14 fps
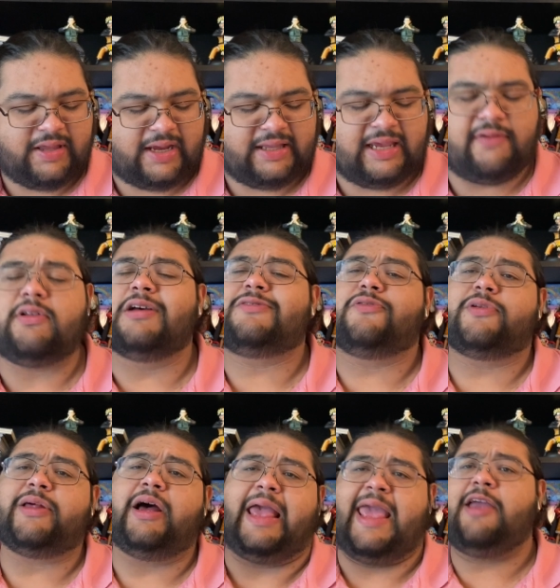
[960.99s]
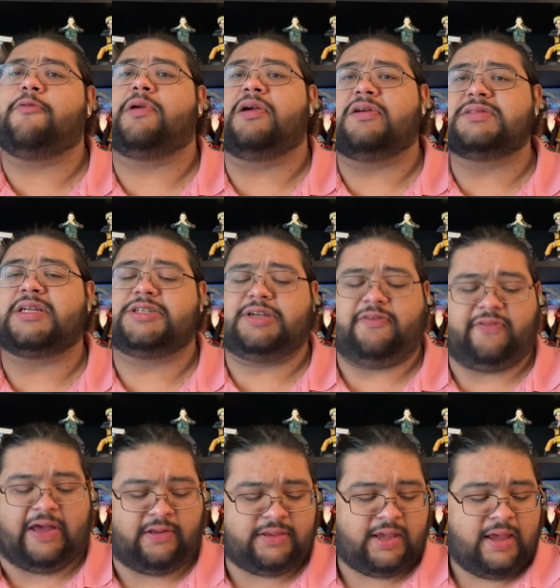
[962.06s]
Nynaeve looks for the Angreals that she
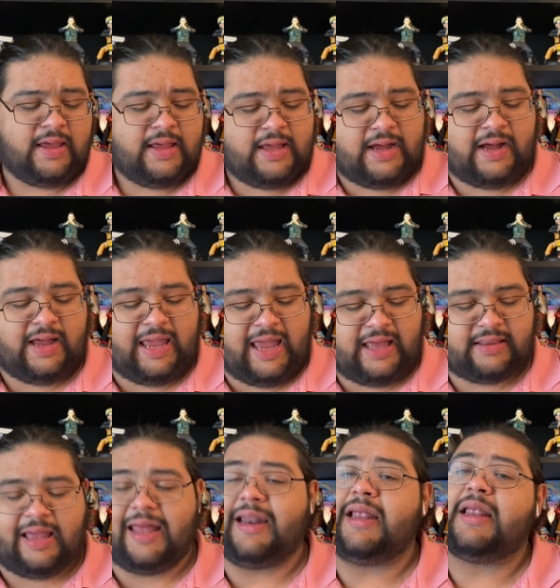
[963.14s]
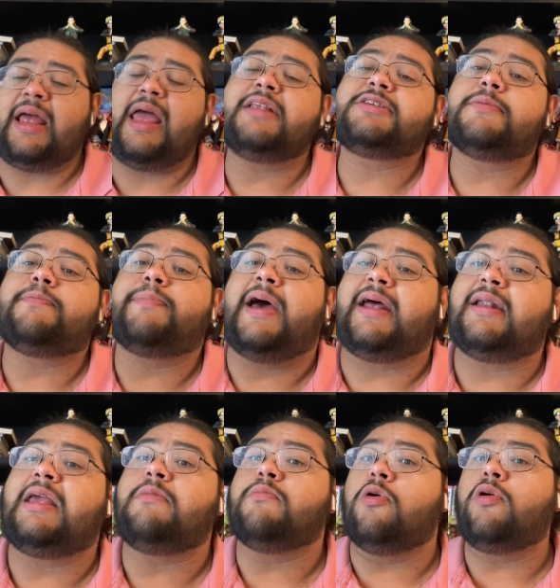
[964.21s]
found, uh, and, and it ends up
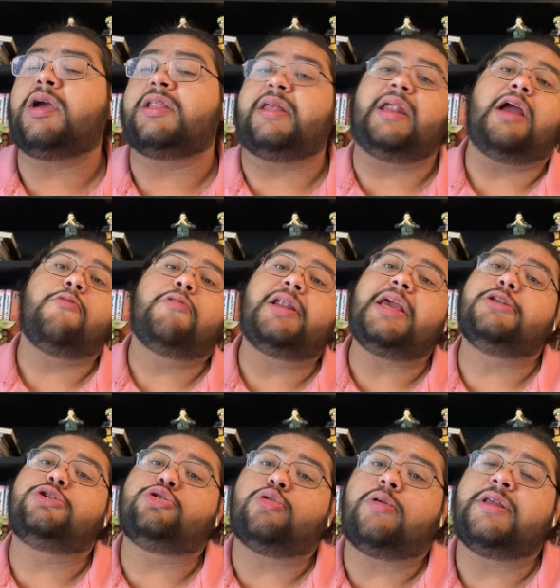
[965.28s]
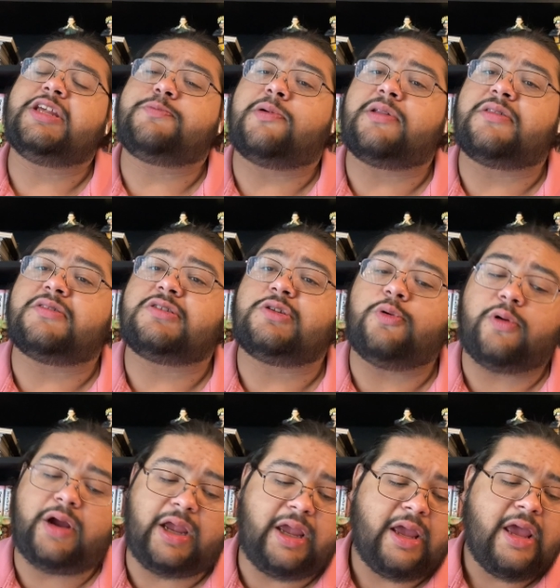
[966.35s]
battling Moghedien. I really enjoy this part of the
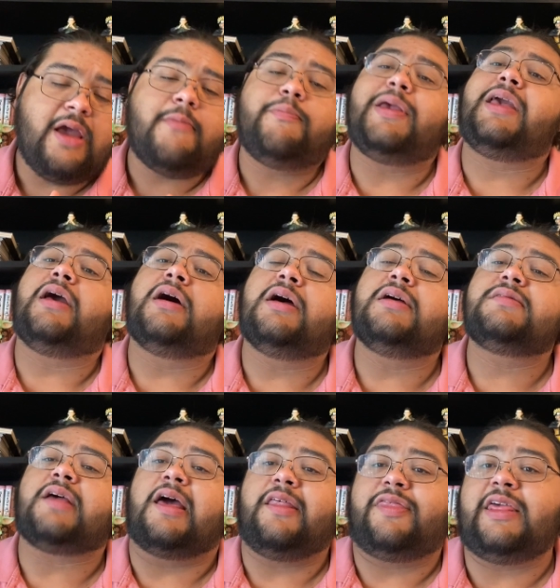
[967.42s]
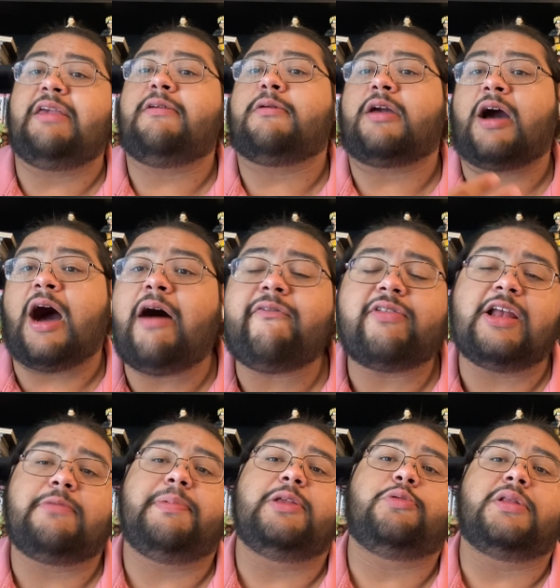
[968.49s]
story because the conflict
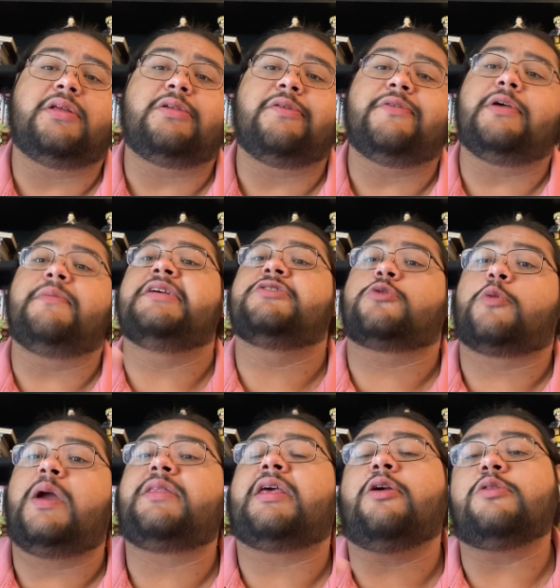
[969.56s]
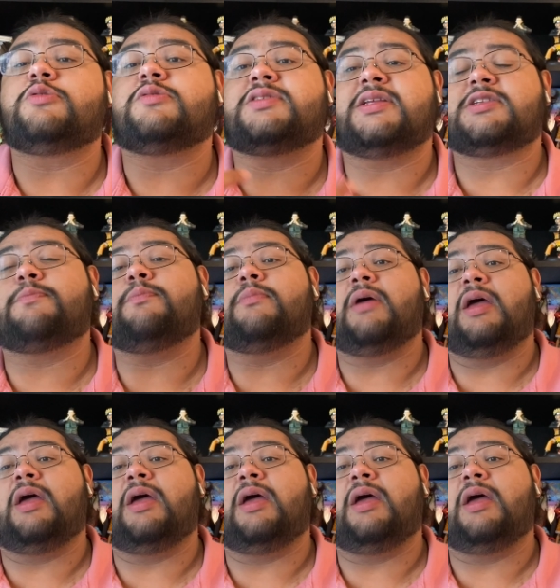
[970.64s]
between the two of them is great and also sets up